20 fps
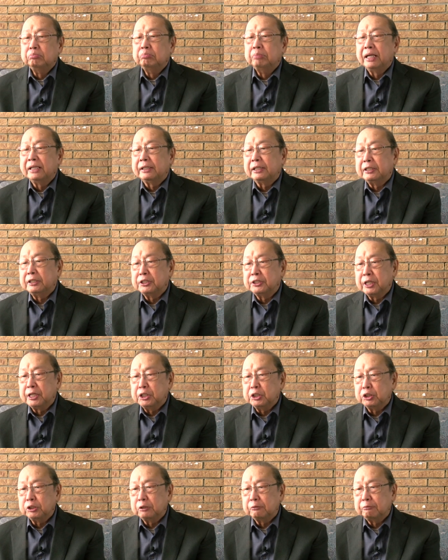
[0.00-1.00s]

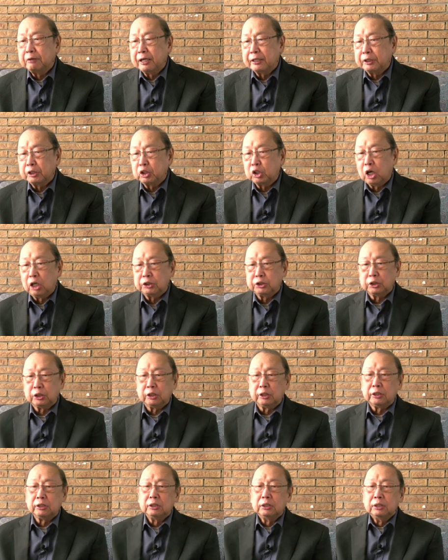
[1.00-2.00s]
mechanization of agriculture.